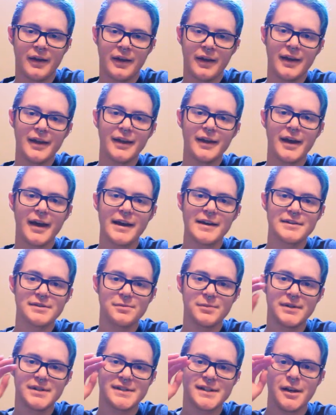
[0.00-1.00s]
Hey guys,
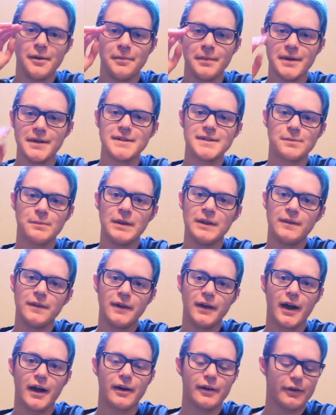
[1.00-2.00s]
what's up? It's me,
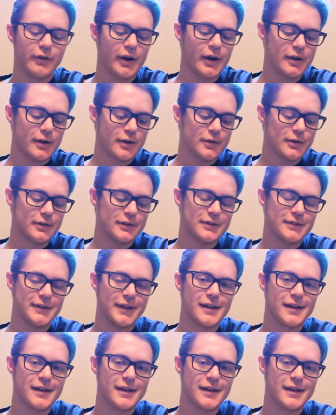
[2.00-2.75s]
the-kyle-chronicles,